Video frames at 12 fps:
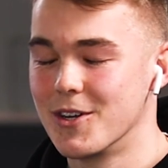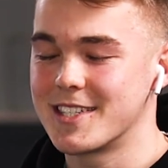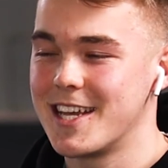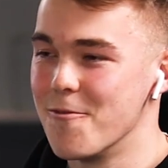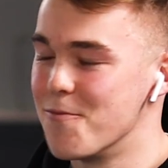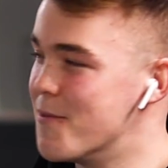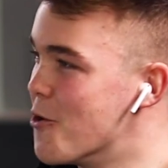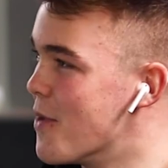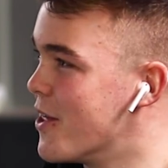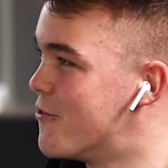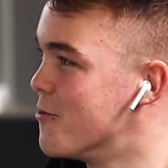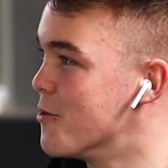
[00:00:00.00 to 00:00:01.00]
to him a bit more
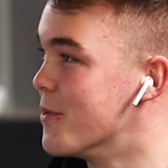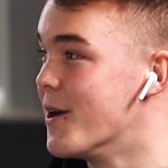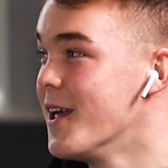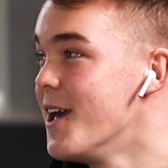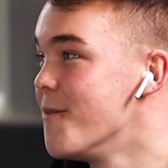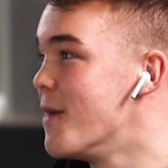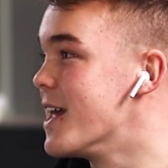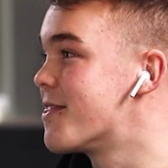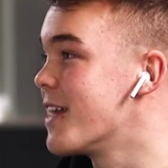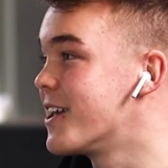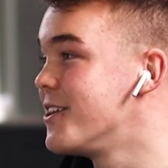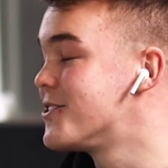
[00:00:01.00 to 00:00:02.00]
about the football. But,
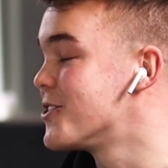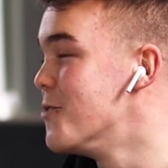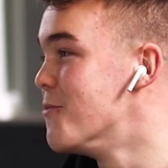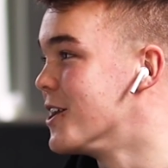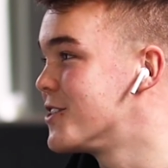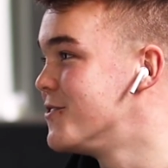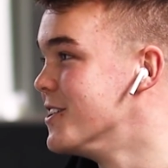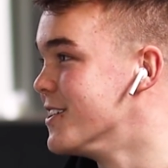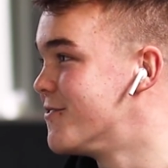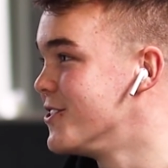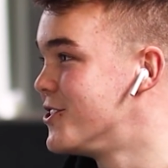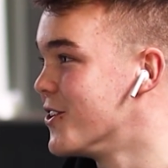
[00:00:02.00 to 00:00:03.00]
mate, thank you so much
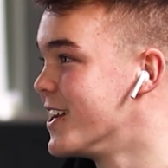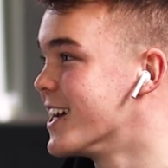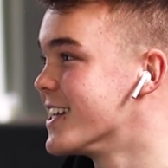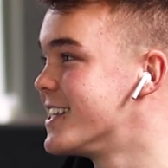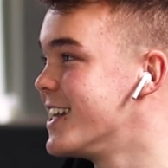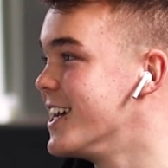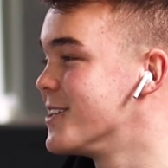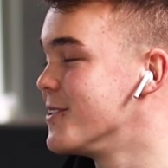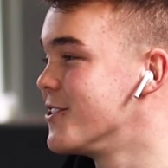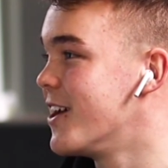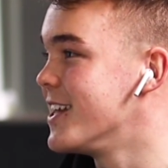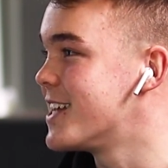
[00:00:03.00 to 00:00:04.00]
for joining us today.
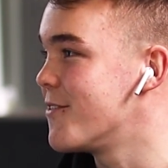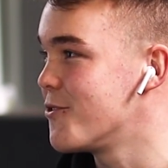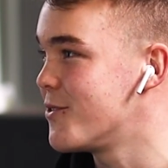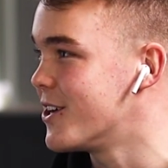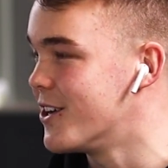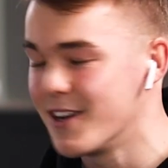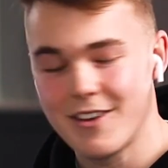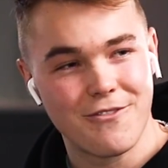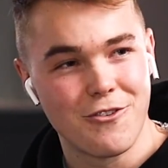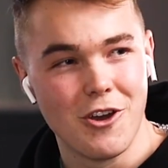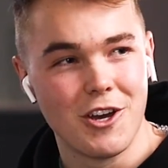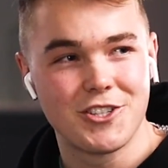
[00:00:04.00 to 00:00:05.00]
It's been great to have you
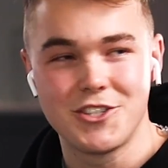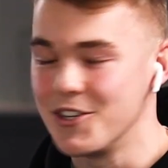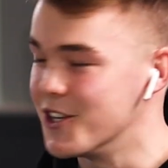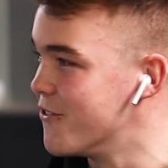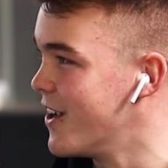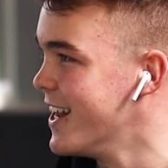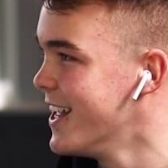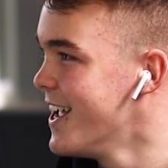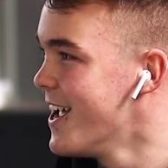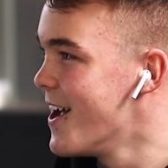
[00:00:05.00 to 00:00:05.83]
for our student event,